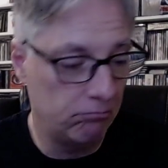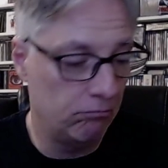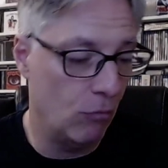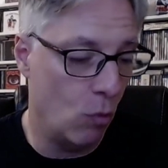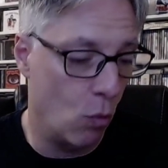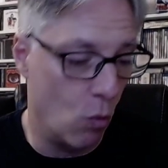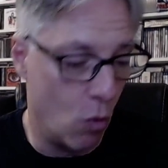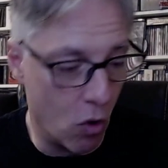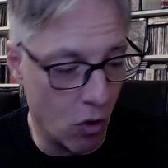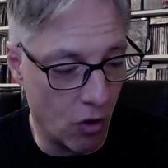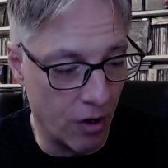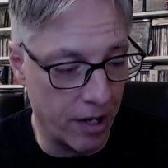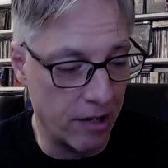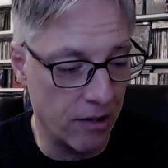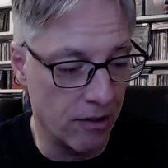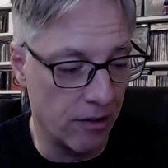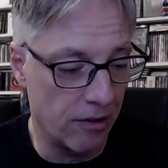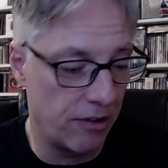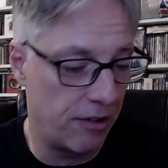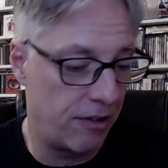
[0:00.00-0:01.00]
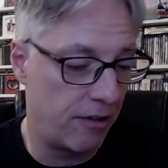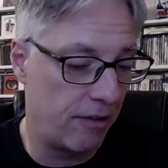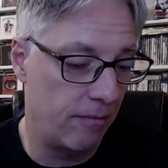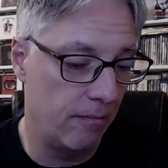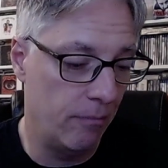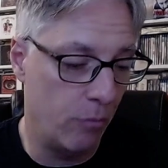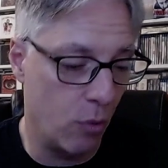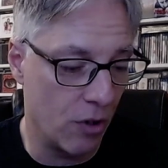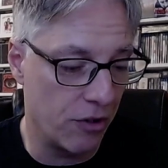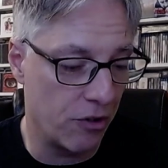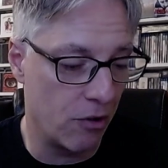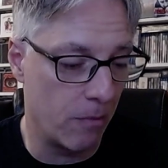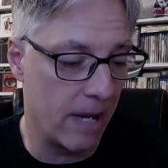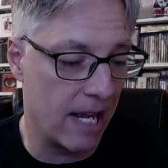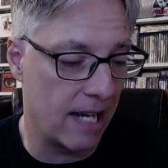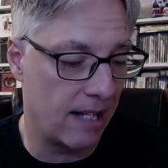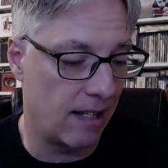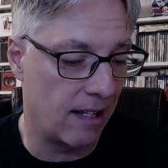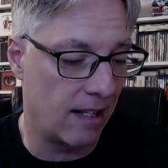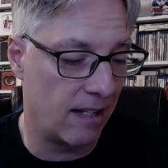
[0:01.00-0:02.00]
Warriors, Boys Are
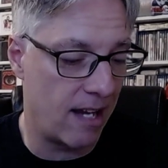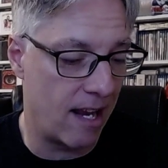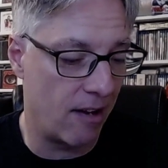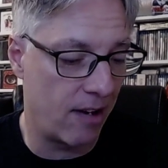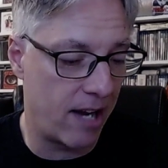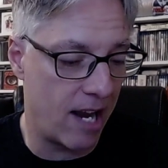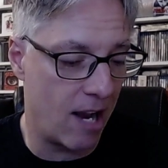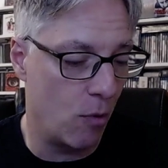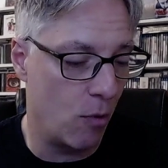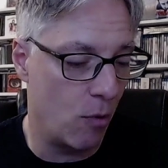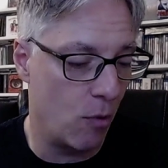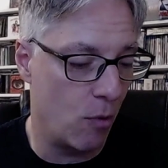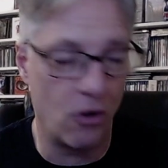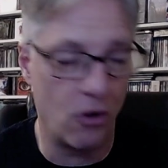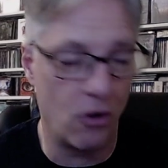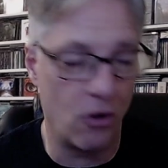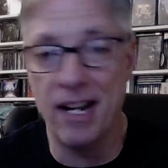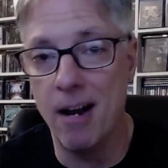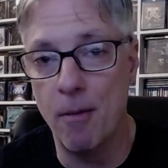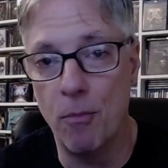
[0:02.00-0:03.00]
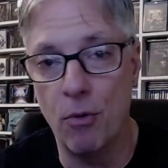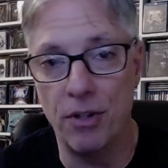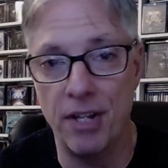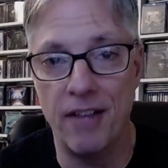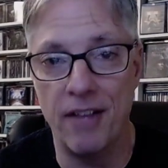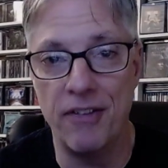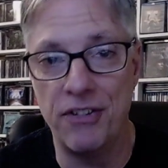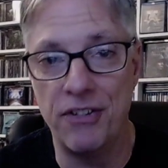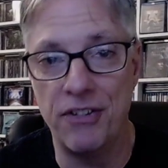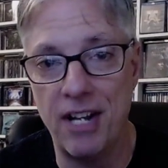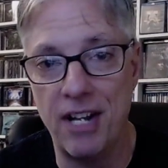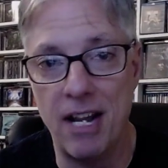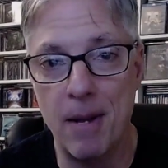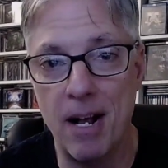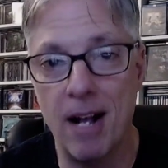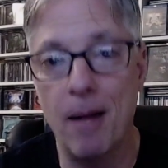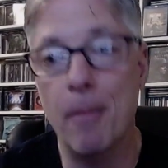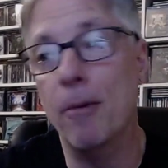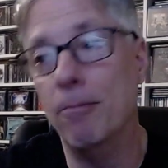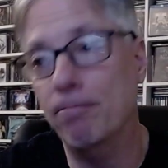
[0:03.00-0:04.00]
Back in Town, Cowboy Song, and Emerald on the same
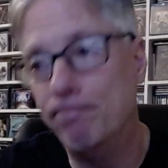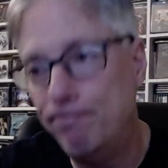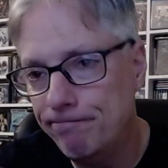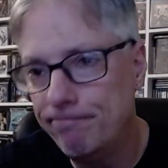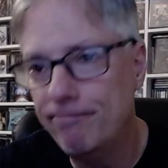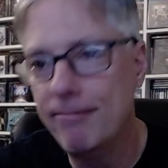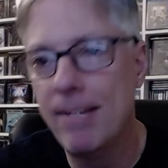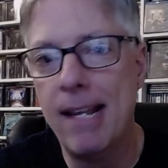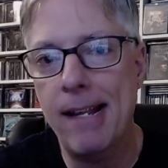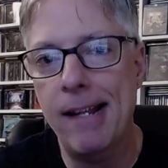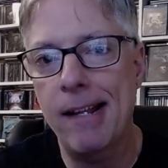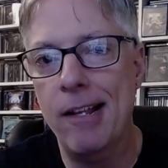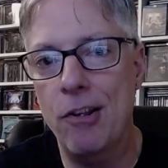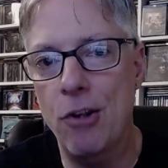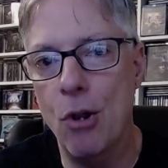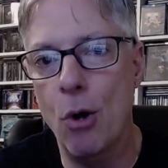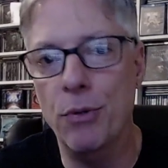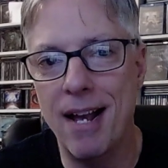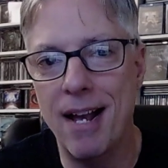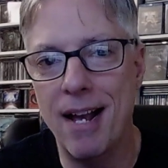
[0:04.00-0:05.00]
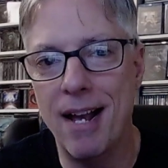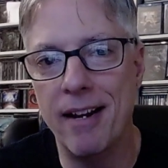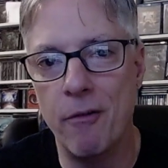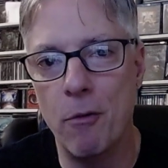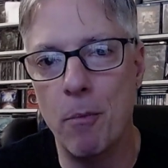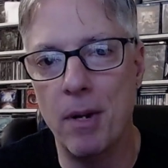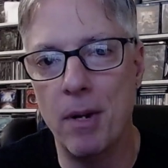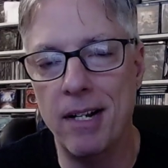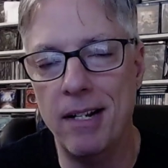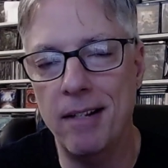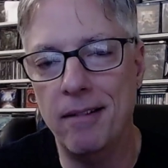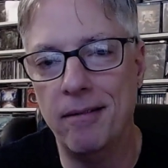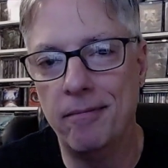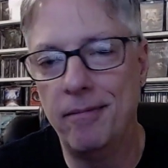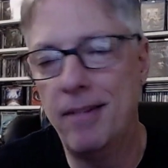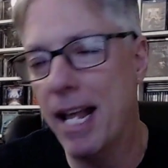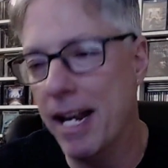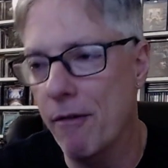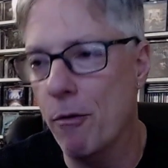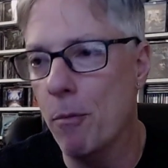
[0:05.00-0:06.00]
album. No doubt everybody,
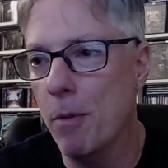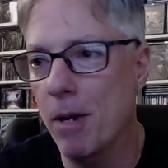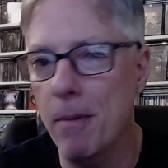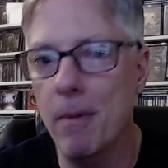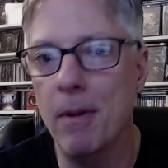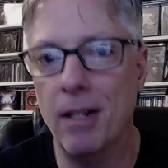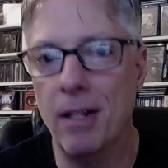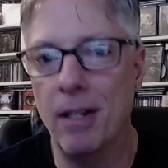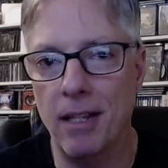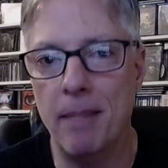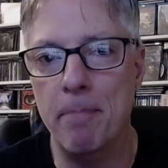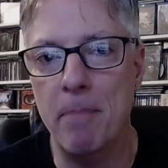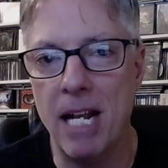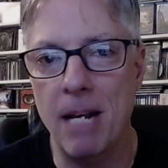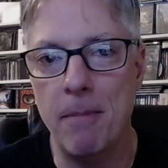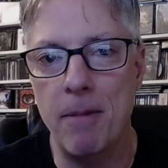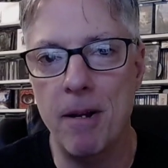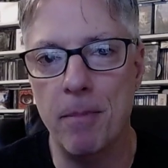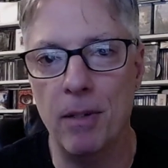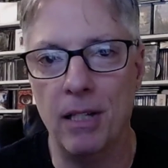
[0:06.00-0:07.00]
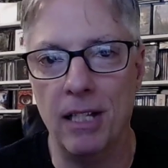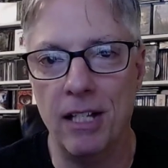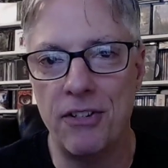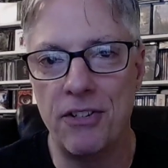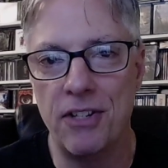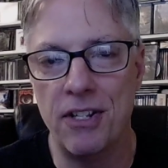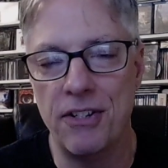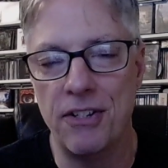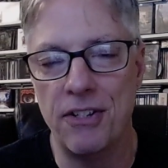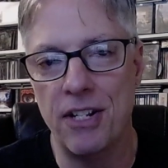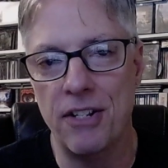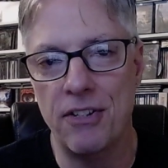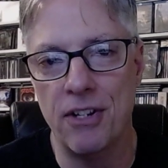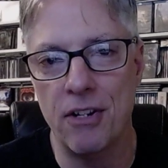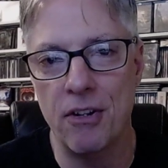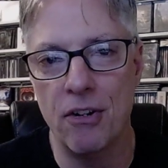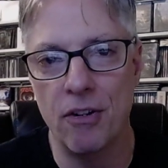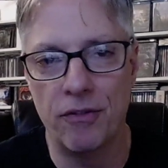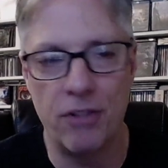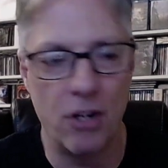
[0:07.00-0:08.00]
not everybody, but many people list this as
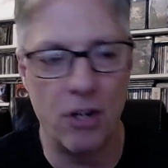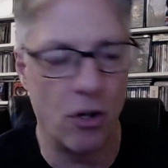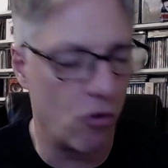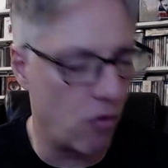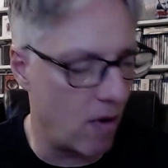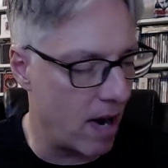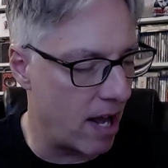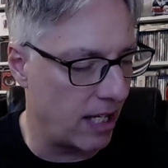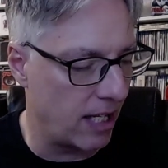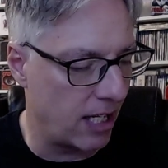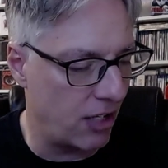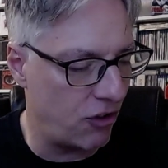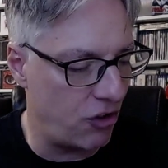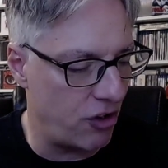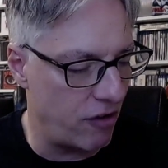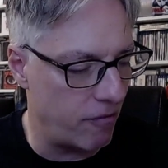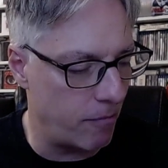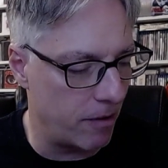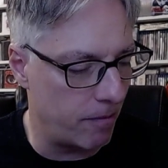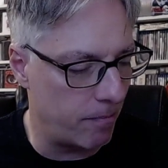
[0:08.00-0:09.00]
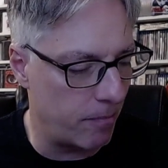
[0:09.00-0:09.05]
their crowning achievement.